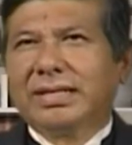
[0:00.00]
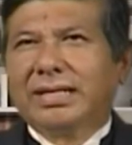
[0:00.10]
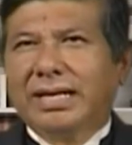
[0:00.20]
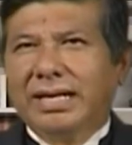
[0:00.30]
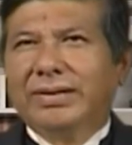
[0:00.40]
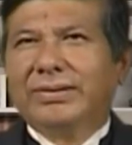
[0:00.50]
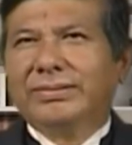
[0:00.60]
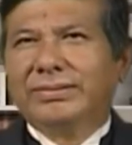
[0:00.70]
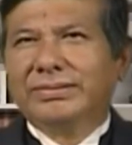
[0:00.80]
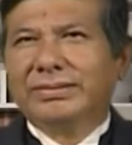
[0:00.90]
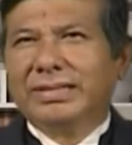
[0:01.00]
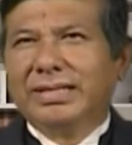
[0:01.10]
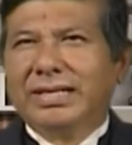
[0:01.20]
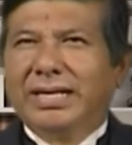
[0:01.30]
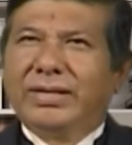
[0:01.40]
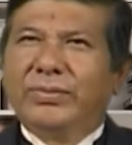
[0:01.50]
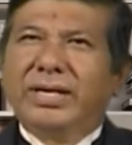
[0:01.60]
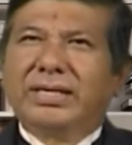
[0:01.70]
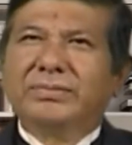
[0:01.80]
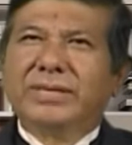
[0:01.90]
Hello and
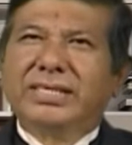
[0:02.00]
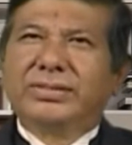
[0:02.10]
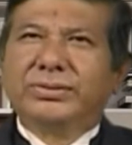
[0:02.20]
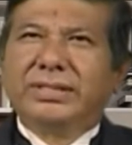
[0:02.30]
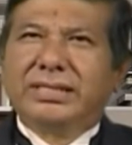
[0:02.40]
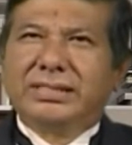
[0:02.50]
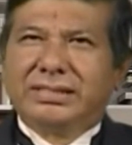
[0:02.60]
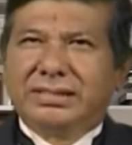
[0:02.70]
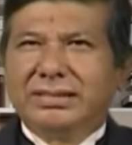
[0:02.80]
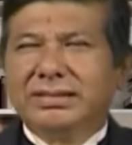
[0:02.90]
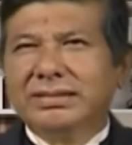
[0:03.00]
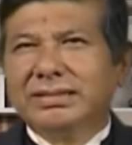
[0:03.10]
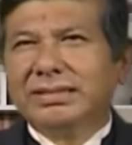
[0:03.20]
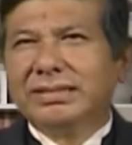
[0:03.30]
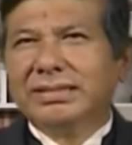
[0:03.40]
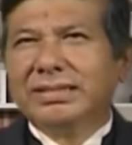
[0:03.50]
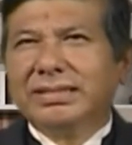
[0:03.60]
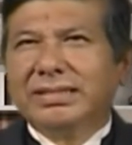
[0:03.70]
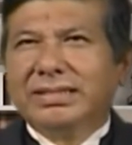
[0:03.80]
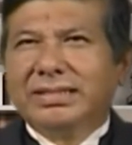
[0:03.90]
welcome my students.
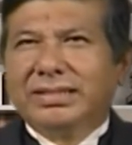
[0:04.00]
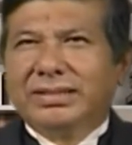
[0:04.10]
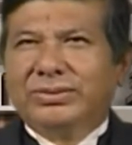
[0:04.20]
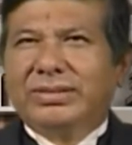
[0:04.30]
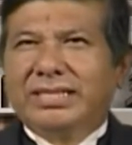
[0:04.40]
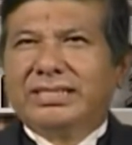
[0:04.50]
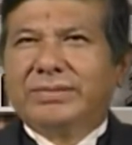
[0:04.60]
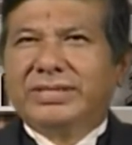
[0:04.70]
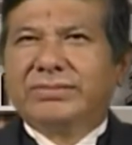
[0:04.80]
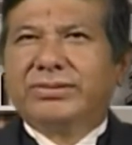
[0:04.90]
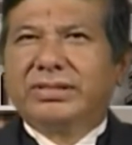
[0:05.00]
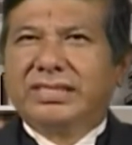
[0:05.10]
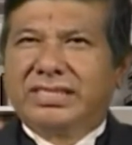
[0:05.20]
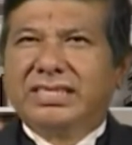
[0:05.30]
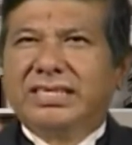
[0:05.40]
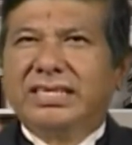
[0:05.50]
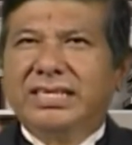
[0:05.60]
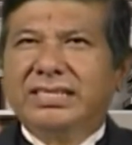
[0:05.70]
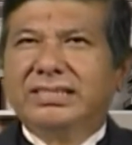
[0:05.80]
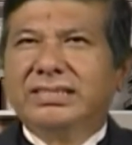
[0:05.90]
Today's subject for discussion
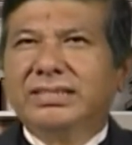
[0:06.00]
is